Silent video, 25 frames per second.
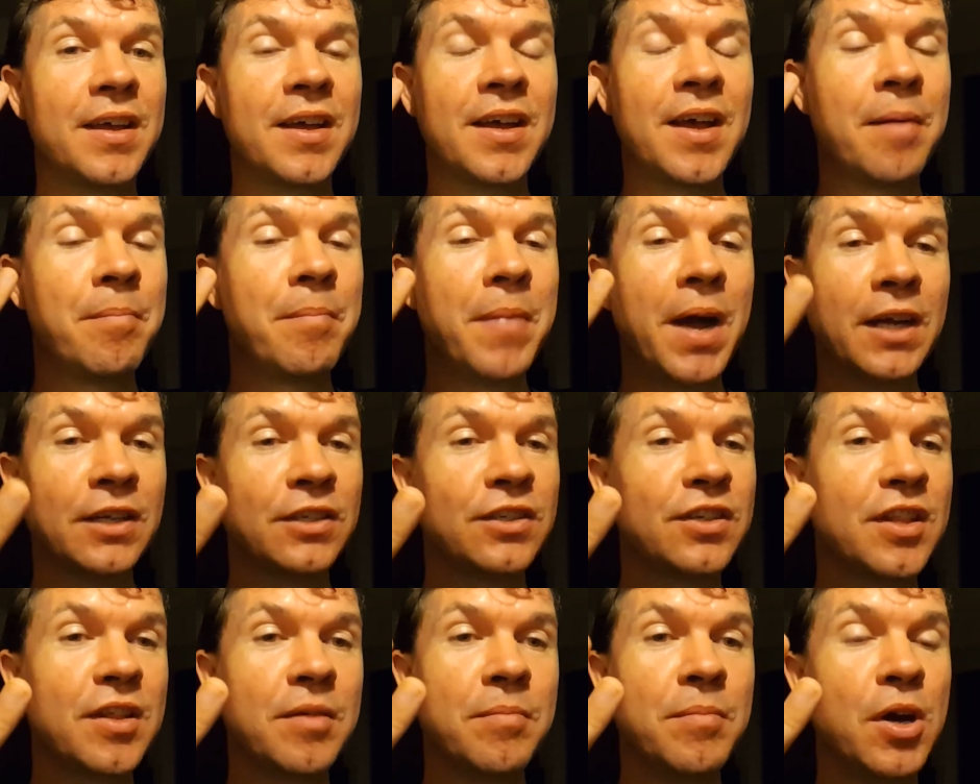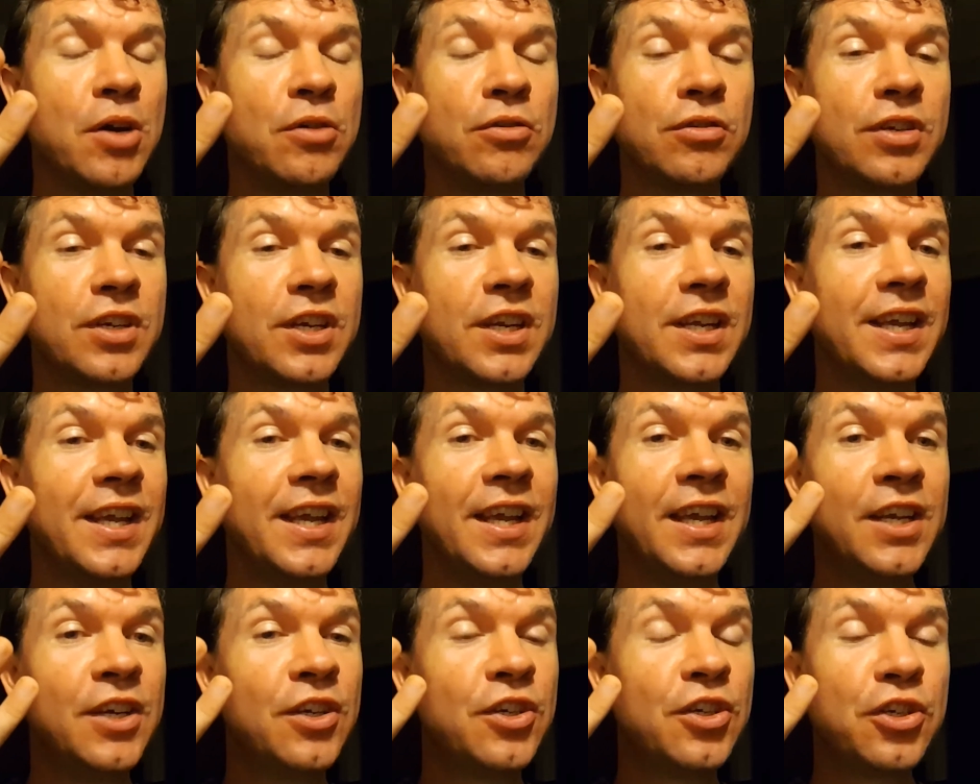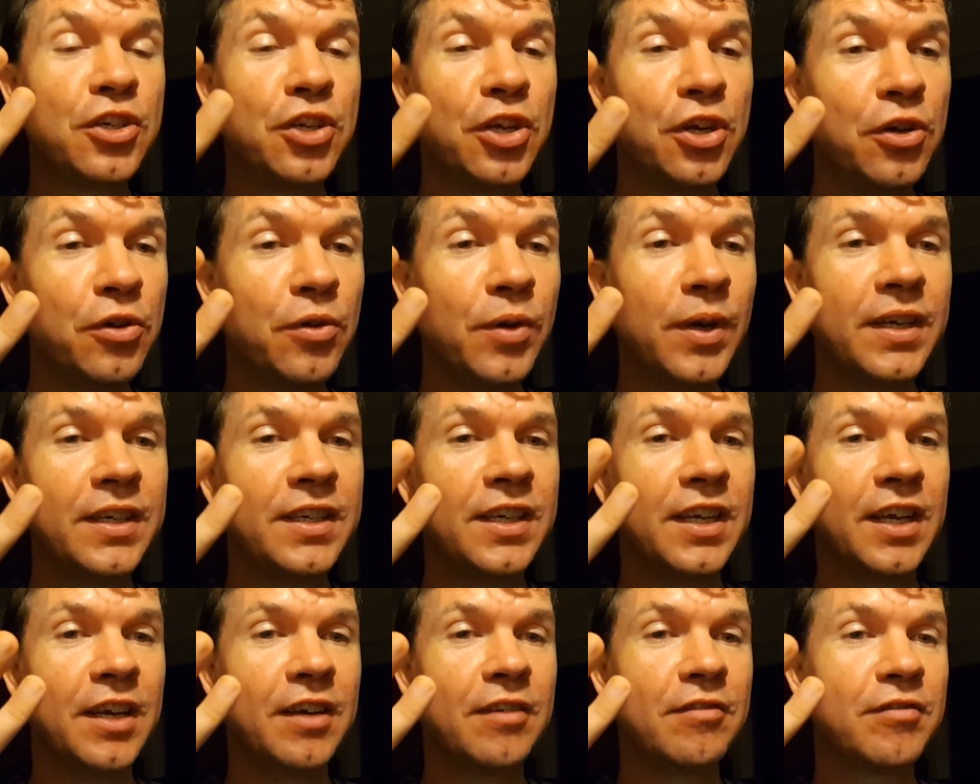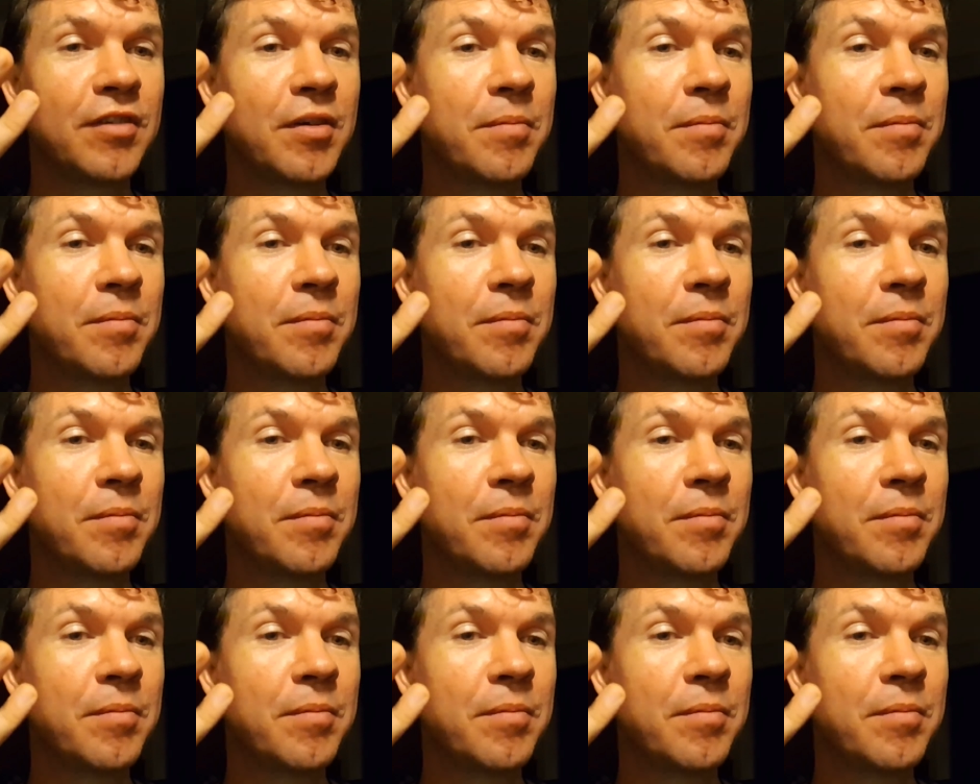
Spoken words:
amongst the most intuitive,